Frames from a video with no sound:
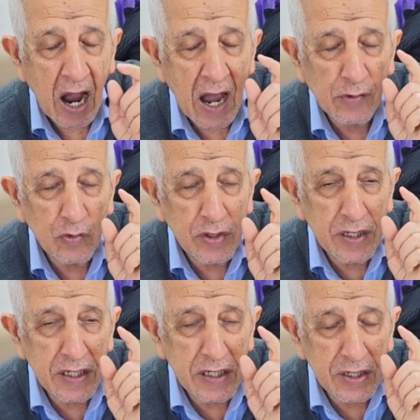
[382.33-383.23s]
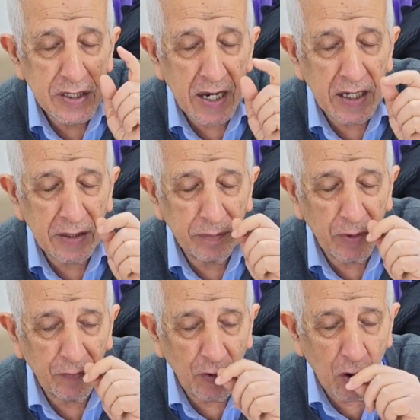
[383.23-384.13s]
And we
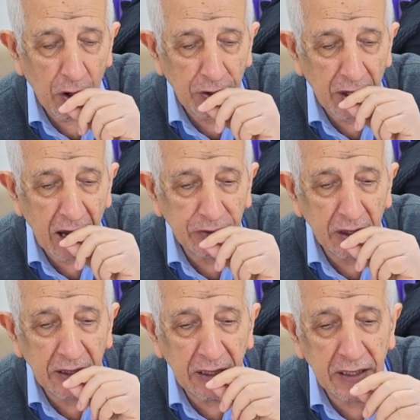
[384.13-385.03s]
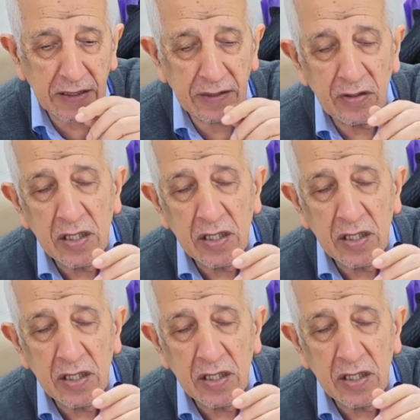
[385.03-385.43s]
said before that this